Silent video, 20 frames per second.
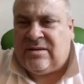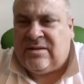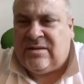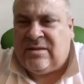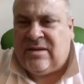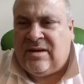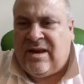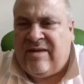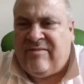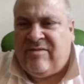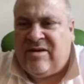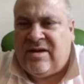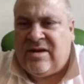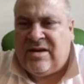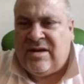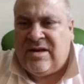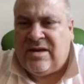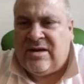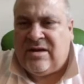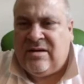level
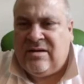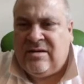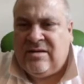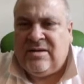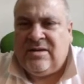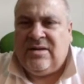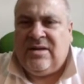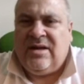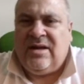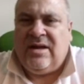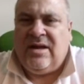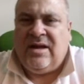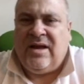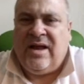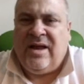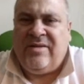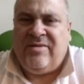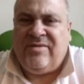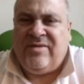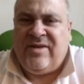here,
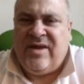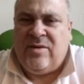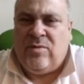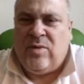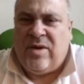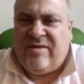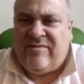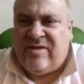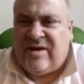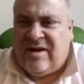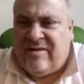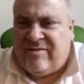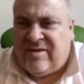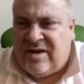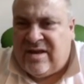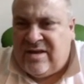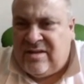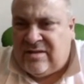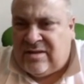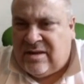and then we have another
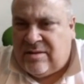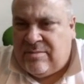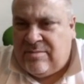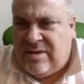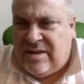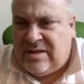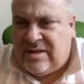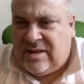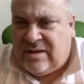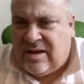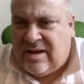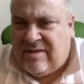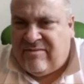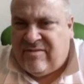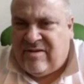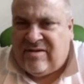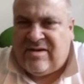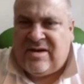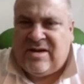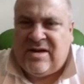intermediate
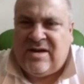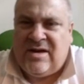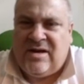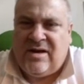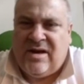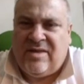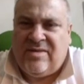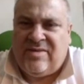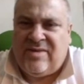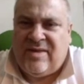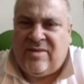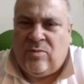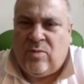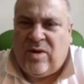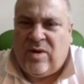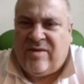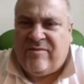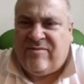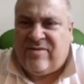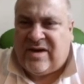level here, and then
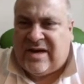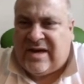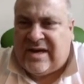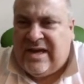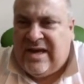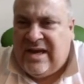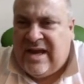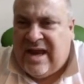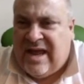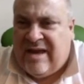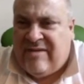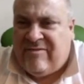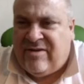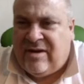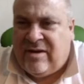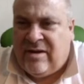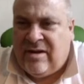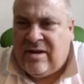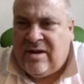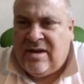we have a key
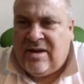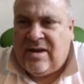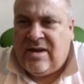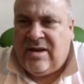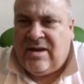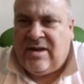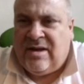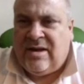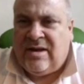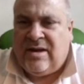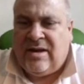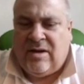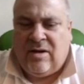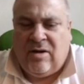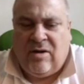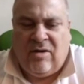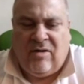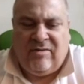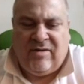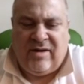level
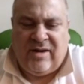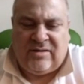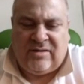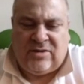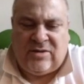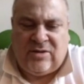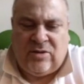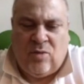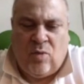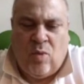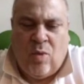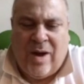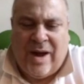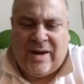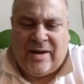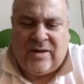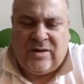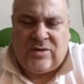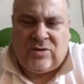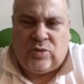at
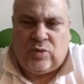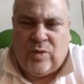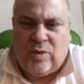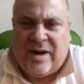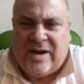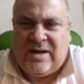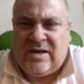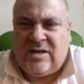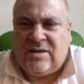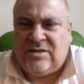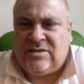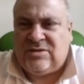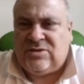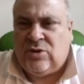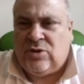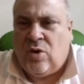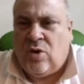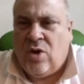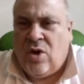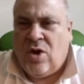120.
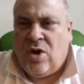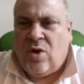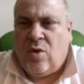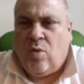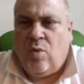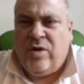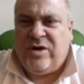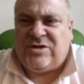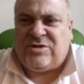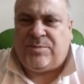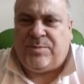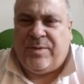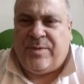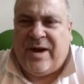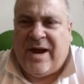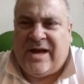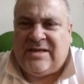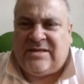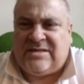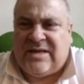So which
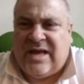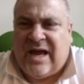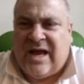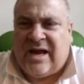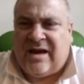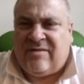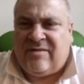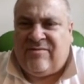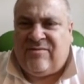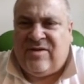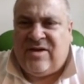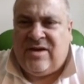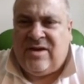price are the